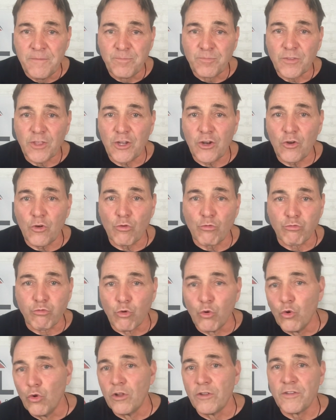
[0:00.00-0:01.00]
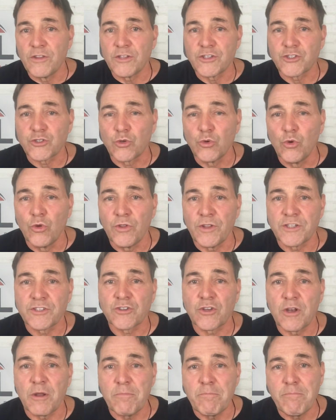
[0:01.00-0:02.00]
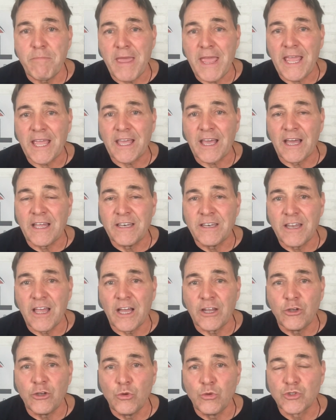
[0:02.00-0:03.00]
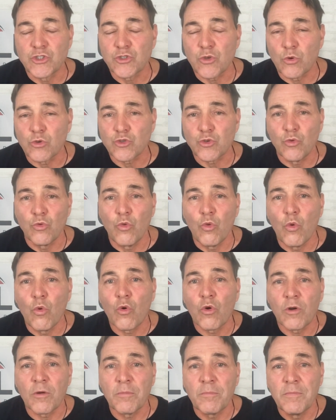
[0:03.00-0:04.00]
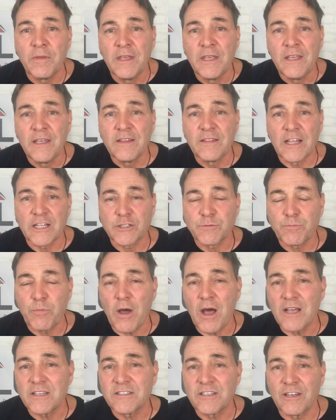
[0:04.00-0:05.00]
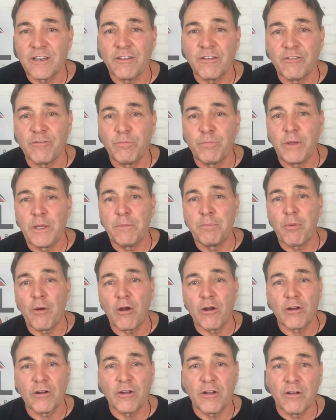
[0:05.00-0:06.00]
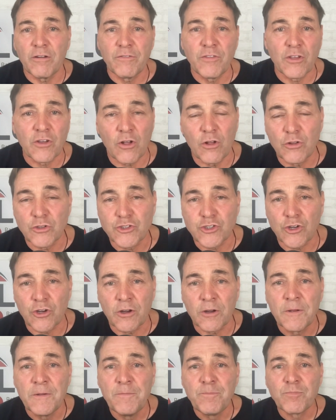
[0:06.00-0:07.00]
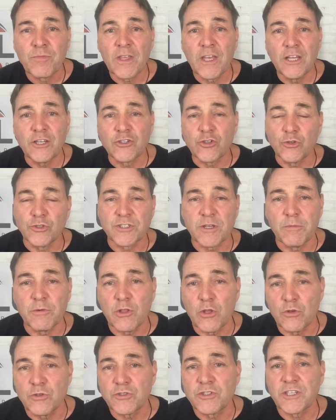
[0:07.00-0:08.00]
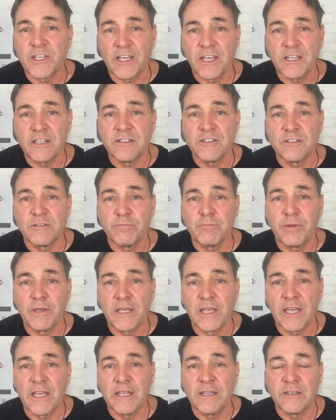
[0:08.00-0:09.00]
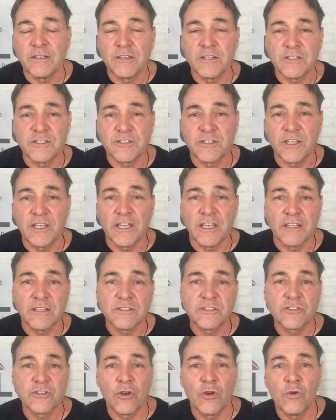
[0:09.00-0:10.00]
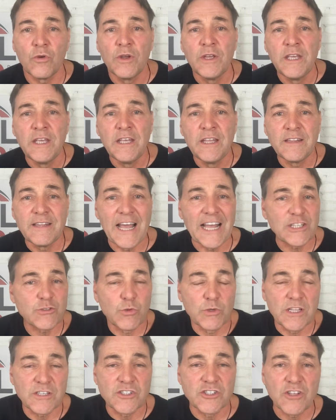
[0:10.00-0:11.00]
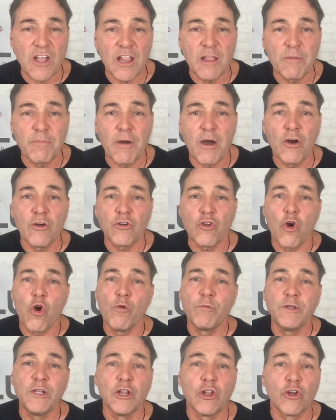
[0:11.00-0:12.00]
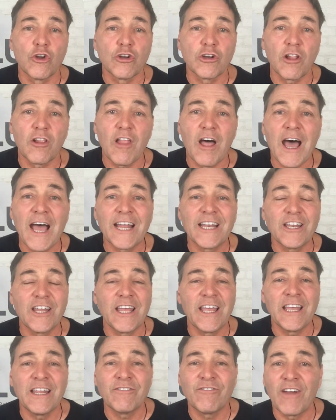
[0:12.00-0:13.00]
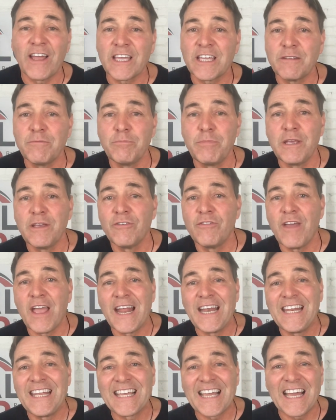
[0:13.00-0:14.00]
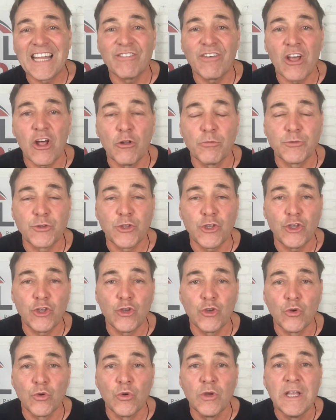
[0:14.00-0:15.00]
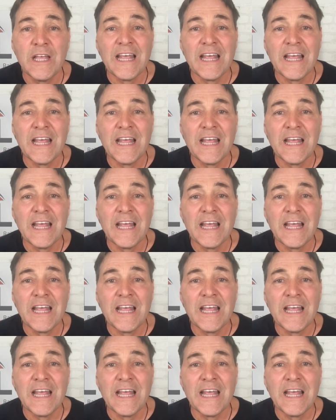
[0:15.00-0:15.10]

rule in the school that's going to make a new social norm that's positive be part of the culture until some of those kids begin to see it. So that's what this is all about. Hope you learned a lot. If I can be of any kind of help to you,